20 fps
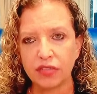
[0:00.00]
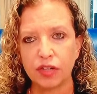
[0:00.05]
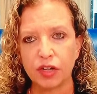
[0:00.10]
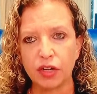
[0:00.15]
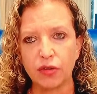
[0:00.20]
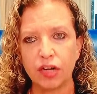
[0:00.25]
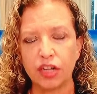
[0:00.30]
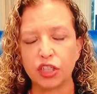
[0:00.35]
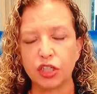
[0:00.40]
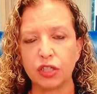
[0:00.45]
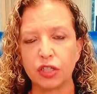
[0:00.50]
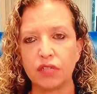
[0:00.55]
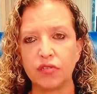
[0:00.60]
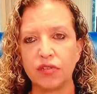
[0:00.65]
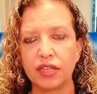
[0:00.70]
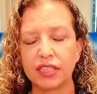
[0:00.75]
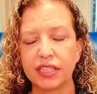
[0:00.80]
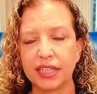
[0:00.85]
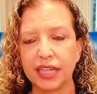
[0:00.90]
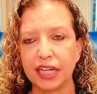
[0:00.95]
congressional
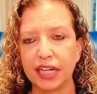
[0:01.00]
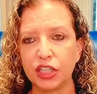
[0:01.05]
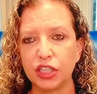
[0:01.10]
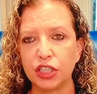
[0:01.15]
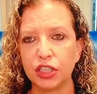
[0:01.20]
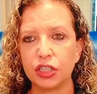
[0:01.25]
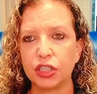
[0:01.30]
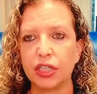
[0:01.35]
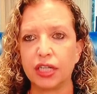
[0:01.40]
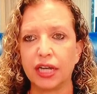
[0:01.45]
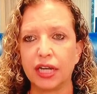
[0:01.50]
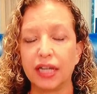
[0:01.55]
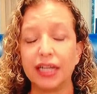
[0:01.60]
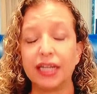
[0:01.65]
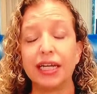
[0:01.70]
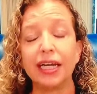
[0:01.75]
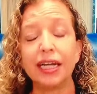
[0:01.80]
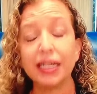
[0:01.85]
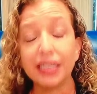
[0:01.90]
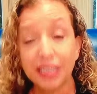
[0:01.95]
investigation to get, in,
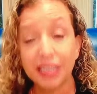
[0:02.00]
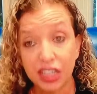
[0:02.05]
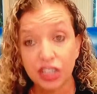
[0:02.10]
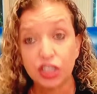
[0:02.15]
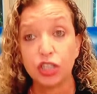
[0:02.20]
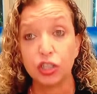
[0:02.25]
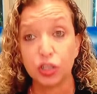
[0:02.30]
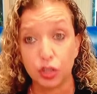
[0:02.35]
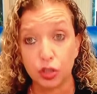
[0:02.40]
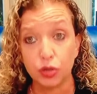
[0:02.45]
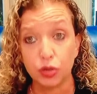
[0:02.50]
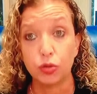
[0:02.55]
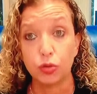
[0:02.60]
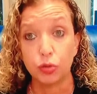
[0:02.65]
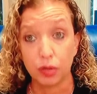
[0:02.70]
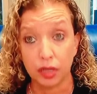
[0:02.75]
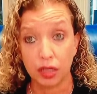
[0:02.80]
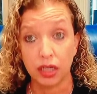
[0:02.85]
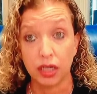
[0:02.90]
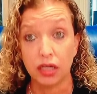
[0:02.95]
in addition to
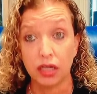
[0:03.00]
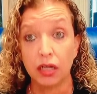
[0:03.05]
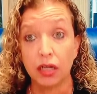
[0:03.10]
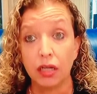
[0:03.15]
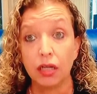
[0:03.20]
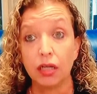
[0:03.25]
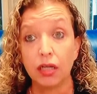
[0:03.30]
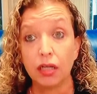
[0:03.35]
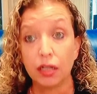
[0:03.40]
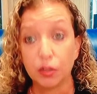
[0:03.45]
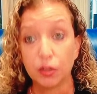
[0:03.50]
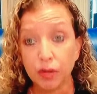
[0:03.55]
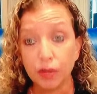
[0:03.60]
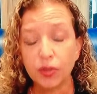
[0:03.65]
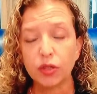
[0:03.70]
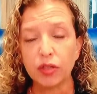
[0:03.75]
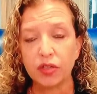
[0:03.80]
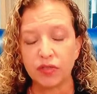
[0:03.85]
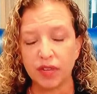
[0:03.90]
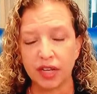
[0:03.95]
the, the
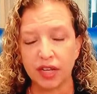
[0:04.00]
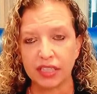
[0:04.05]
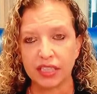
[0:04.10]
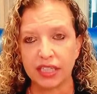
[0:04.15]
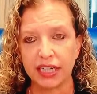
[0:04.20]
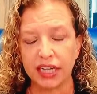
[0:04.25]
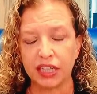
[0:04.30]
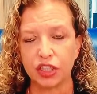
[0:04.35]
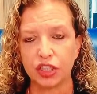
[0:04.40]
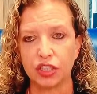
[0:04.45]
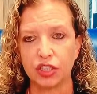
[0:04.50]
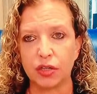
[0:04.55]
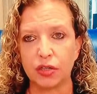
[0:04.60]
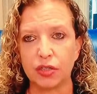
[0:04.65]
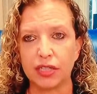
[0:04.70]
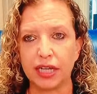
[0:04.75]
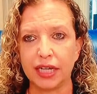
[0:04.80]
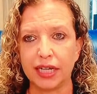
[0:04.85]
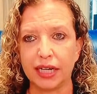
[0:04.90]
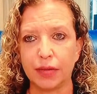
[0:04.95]
criminal investigations that are
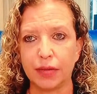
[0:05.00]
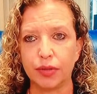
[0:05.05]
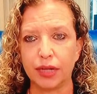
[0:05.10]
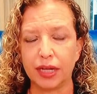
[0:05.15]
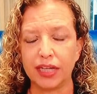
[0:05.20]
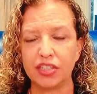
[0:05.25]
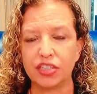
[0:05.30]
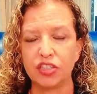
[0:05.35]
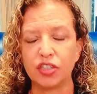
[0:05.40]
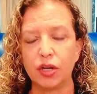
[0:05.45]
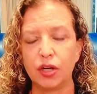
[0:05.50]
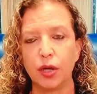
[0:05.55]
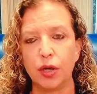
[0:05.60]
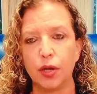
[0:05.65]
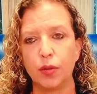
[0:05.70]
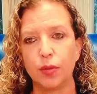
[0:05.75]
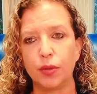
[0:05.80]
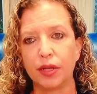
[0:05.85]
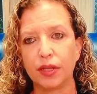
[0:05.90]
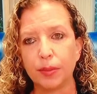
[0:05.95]
taking place.
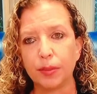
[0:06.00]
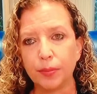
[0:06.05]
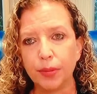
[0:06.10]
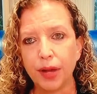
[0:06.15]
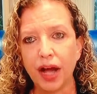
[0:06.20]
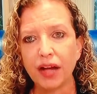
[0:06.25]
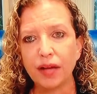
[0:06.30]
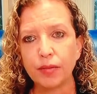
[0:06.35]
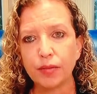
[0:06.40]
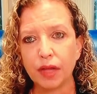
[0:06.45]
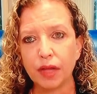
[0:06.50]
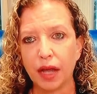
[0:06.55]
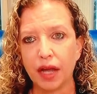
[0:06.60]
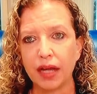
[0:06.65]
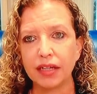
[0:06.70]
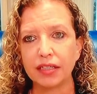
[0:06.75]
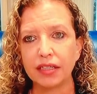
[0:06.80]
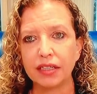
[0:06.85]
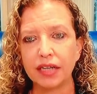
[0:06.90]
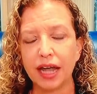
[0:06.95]
But the bottom
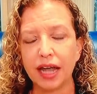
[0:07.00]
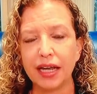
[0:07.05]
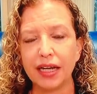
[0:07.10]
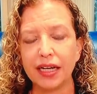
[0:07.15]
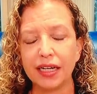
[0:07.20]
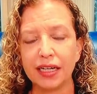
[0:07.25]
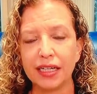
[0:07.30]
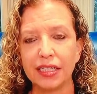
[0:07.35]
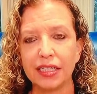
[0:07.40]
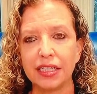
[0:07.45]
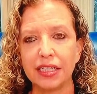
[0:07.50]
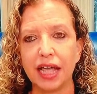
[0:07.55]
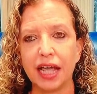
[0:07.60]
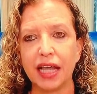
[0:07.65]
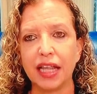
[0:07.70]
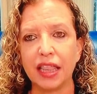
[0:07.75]
line, Kate, is that